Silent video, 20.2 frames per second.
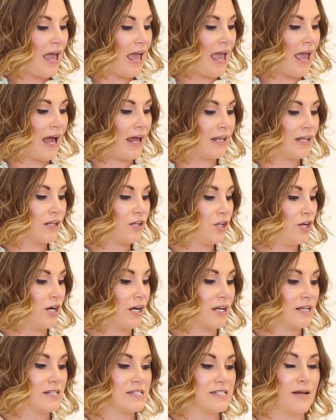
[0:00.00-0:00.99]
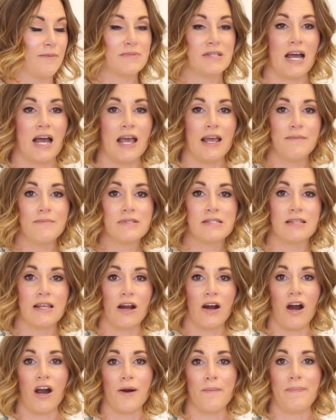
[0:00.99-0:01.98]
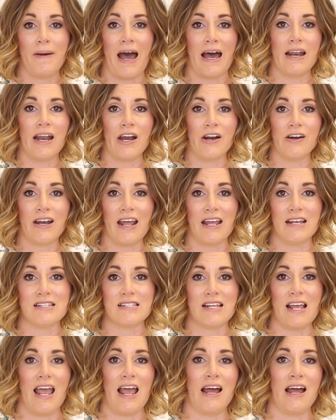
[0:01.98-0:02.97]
And look, sometimes there are bad hair days